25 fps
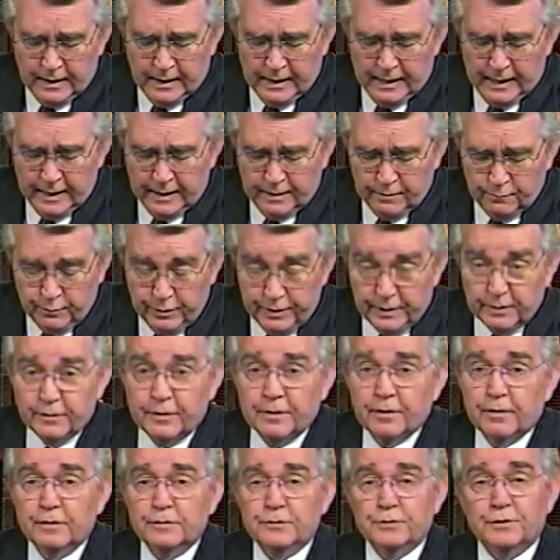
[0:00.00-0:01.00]
And we
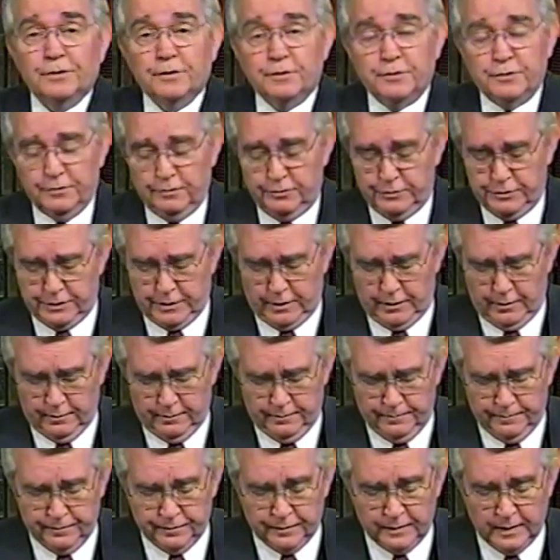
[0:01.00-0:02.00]
encourage you to do so.
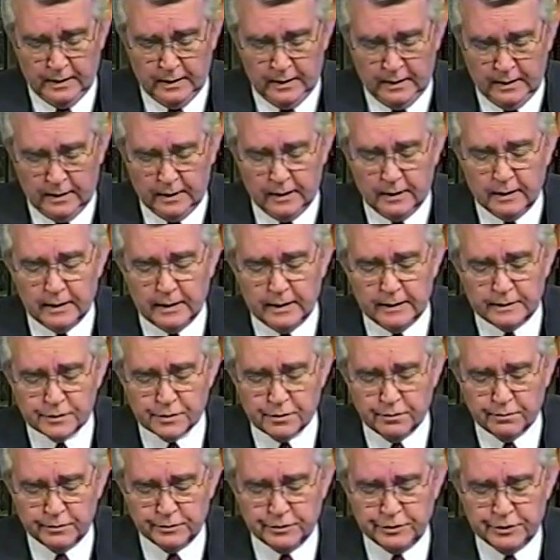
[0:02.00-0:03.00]
Uh, let's
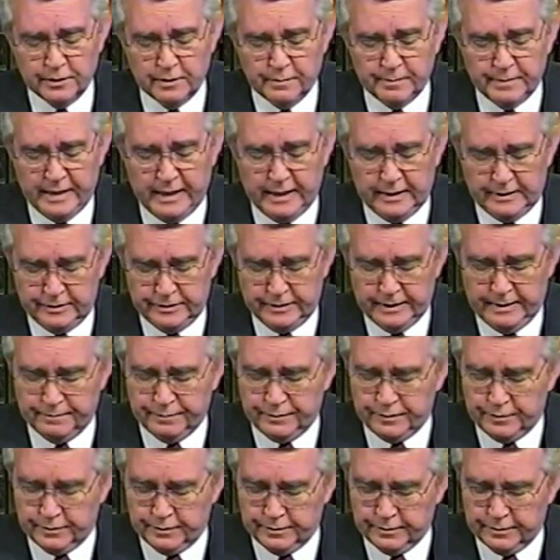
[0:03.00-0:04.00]
go to Jeremiah
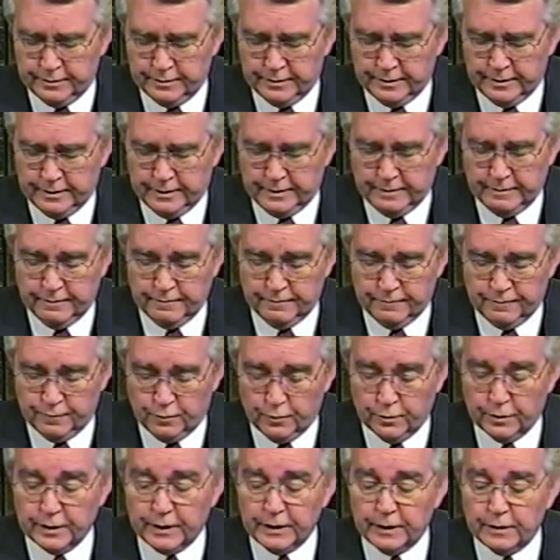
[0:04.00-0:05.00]
chapter uh,
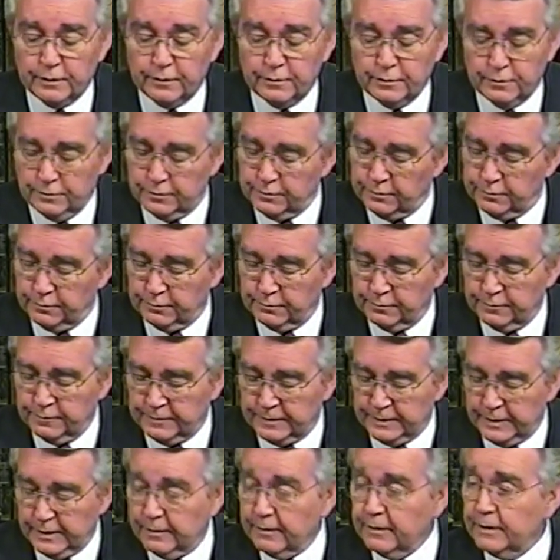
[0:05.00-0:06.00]
42.
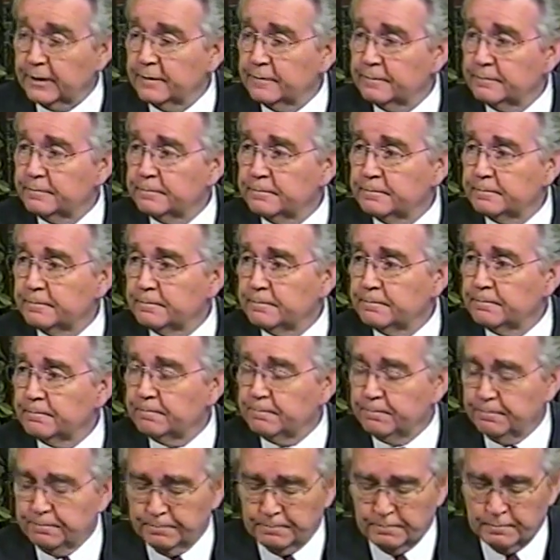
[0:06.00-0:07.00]
Yeah, Gary. go ahead and read
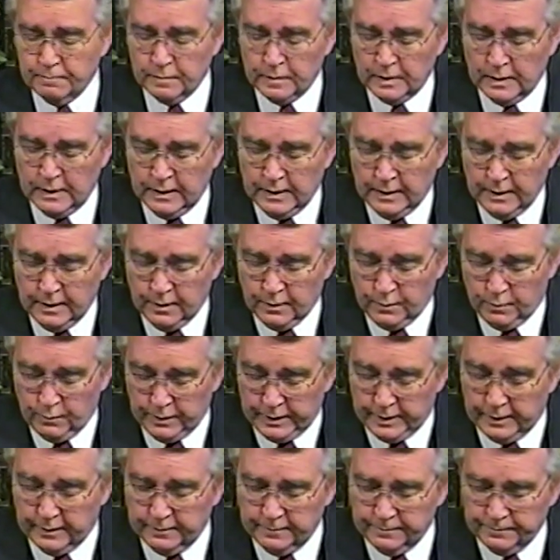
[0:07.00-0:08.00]
that one. Uh,
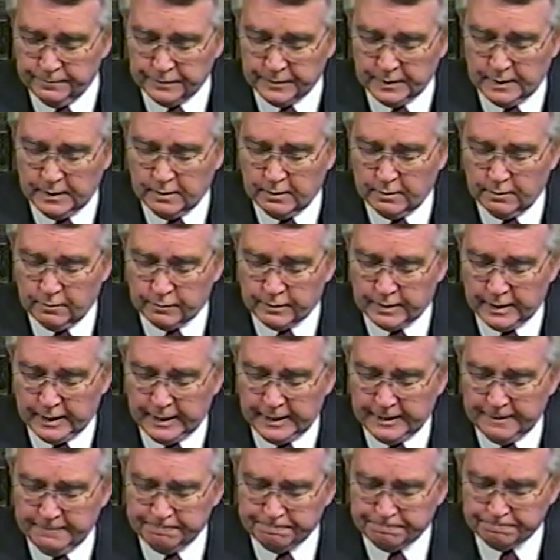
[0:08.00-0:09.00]
well,
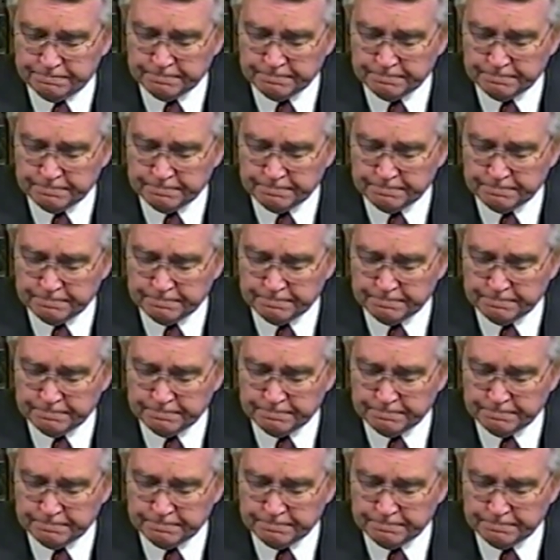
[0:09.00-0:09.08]
okay.